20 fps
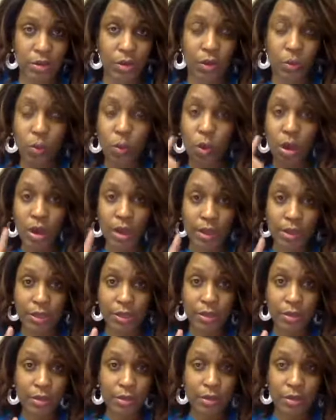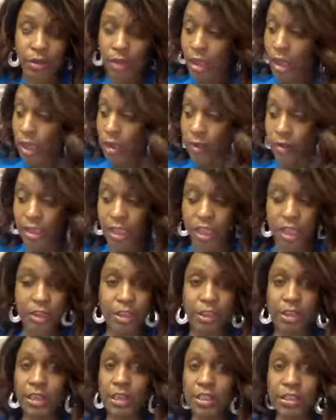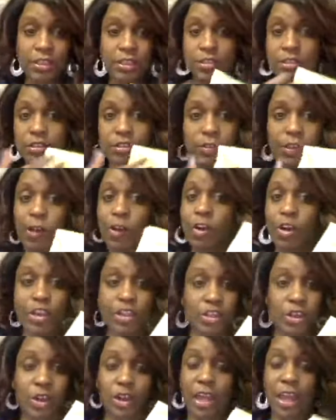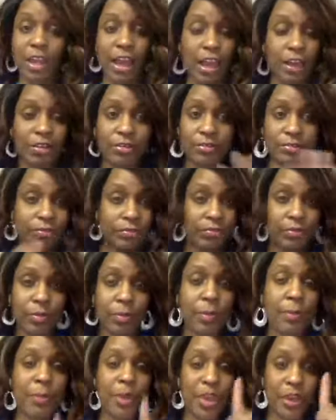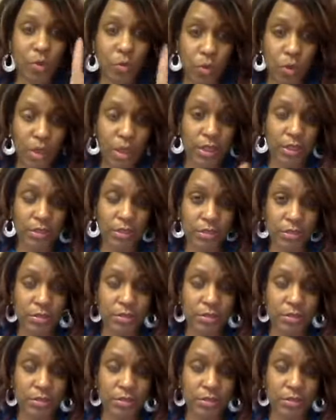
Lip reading: One. I don't care your list long as I'll get out. Pick one.